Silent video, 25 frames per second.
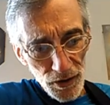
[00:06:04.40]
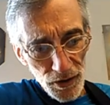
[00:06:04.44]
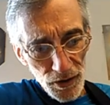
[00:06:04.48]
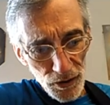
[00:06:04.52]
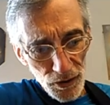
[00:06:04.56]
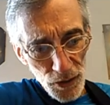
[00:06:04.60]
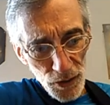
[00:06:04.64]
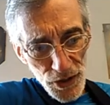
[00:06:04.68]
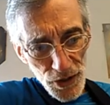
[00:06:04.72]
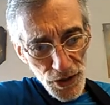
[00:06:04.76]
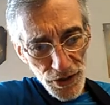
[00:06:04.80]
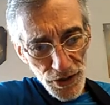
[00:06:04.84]

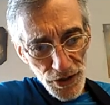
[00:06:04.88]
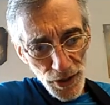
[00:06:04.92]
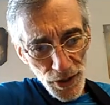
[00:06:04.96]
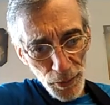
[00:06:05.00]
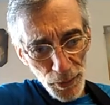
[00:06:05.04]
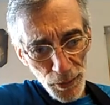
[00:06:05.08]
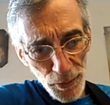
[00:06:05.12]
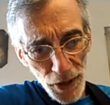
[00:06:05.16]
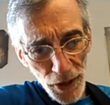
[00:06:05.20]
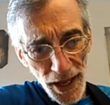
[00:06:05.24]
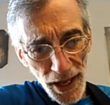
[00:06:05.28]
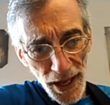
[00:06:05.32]
Question
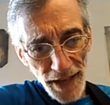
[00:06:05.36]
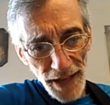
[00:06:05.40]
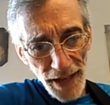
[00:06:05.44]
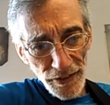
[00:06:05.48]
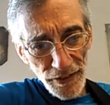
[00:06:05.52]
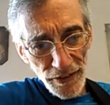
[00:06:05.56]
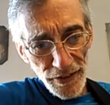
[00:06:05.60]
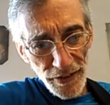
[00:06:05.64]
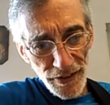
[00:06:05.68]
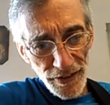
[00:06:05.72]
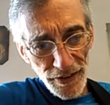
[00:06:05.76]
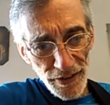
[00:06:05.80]
number
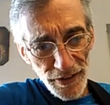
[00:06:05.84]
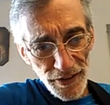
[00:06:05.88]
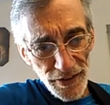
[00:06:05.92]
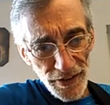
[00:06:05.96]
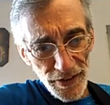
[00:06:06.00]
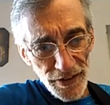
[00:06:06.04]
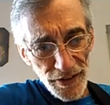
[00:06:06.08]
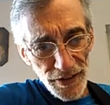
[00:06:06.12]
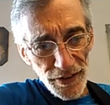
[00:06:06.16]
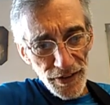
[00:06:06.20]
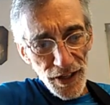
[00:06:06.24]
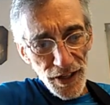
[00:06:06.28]
eight
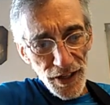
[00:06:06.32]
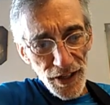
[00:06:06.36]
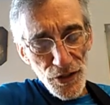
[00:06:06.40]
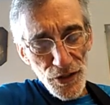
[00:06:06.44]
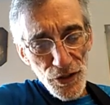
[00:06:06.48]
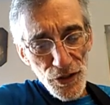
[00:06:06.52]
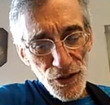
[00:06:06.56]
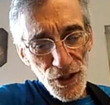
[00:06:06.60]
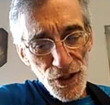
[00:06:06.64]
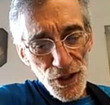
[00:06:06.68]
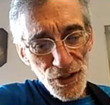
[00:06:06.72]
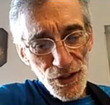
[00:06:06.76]
as
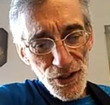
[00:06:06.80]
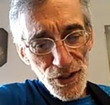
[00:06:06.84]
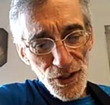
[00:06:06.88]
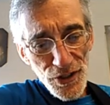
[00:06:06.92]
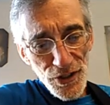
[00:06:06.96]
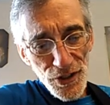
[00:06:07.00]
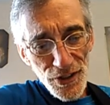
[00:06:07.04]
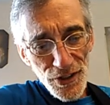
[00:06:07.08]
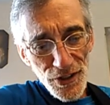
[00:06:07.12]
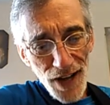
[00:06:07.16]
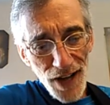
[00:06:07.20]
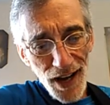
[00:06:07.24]

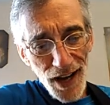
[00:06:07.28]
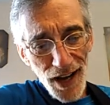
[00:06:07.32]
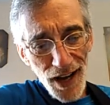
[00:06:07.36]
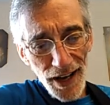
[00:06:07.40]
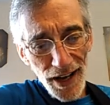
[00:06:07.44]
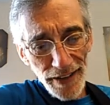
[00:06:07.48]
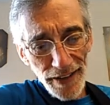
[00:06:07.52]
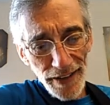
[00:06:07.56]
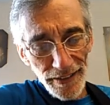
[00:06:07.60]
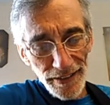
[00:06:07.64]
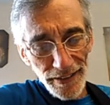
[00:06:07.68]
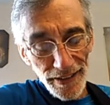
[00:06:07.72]
Jesus
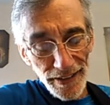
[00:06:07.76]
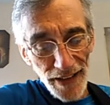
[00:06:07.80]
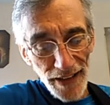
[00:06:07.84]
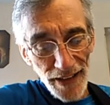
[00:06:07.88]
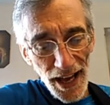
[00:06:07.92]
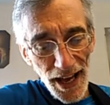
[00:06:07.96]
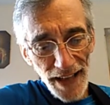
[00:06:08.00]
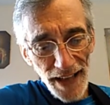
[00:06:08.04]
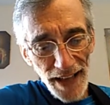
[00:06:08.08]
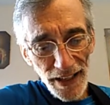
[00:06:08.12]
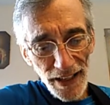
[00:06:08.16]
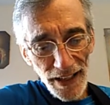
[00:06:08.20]
died
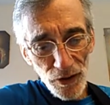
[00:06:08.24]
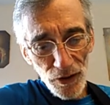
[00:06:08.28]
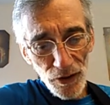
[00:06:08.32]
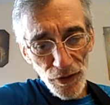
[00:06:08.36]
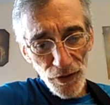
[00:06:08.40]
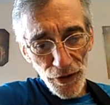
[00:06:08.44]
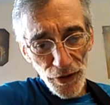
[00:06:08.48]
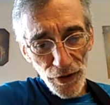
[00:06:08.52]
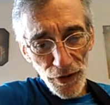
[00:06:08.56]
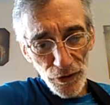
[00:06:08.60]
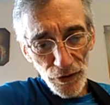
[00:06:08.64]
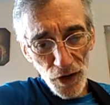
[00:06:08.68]
hanging
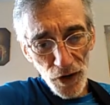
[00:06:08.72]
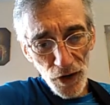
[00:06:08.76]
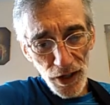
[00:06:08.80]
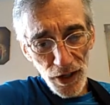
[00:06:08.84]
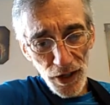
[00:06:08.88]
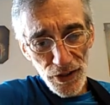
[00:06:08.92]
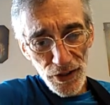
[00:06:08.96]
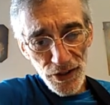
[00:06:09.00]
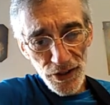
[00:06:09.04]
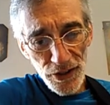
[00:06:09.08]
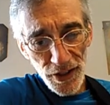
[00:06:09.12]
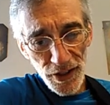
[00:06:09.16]
on the
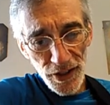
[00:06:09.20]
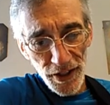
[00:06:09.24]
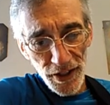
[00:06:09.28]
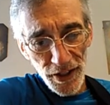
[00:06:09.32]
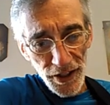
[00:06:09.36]
cross,